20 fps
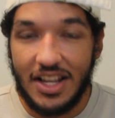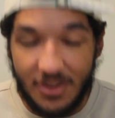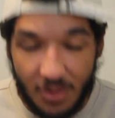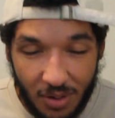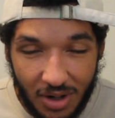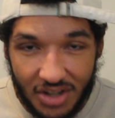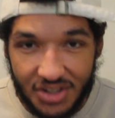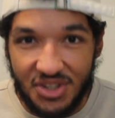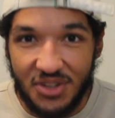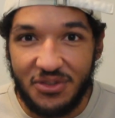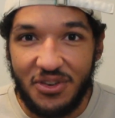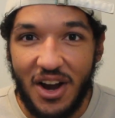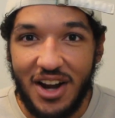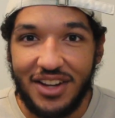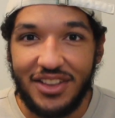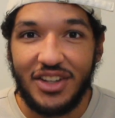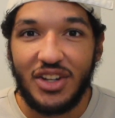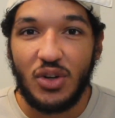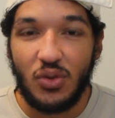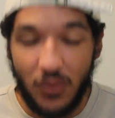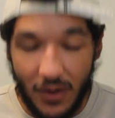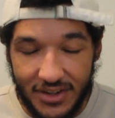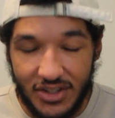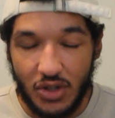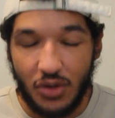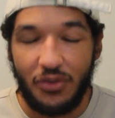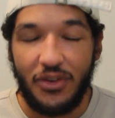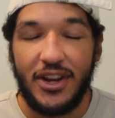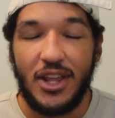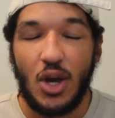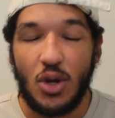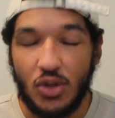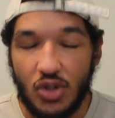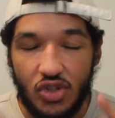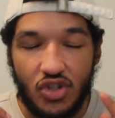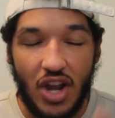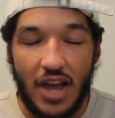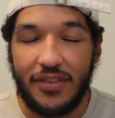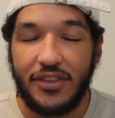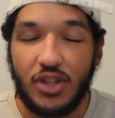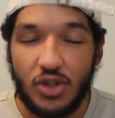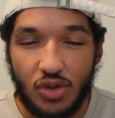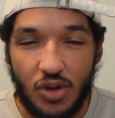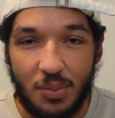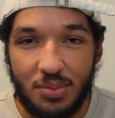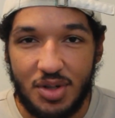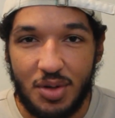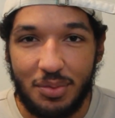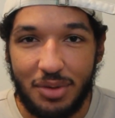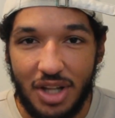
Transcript: As always, as you can find the original video just down in the description